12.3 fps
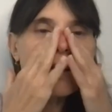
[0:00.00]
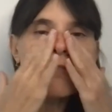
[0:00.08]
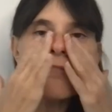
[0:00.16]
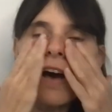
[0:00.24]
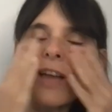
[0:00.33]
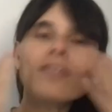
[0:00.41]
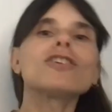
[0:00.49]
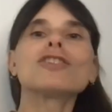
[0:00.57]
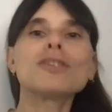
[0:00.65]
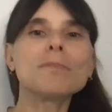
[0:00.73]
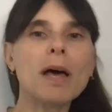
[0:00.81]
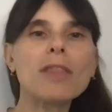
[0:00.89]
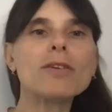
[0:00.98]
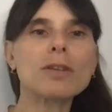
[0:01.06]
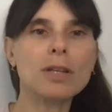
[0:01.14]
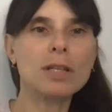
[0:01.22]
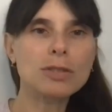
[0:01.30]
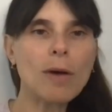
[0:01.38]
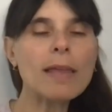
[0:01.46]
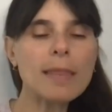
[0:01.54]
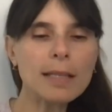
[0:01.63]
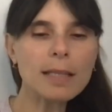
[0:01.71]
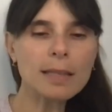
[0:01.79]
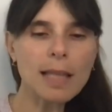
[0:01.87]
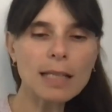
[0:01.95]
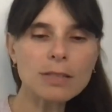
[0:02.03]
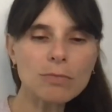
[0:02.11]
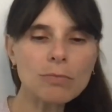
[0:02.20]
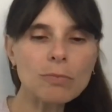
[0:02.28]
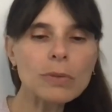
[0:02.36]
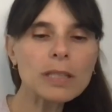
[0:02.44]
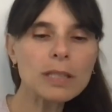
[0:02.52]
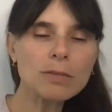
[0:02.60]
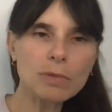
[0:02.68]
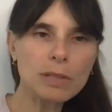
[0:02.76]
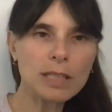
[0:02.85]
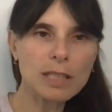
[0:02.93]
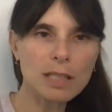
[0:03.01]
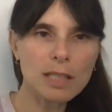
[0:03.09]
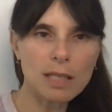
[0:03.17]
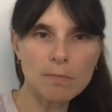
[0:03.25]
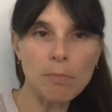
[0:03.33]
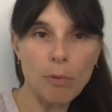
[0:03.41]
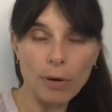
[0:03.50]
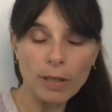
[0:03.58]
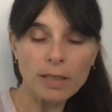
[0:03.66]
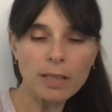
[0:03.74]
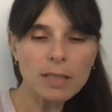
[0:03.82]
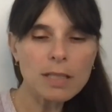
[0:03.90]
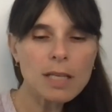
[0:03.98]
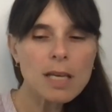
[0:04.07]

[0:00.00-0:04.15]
Or fatherhood or motherhood. So I think that that's really, really important.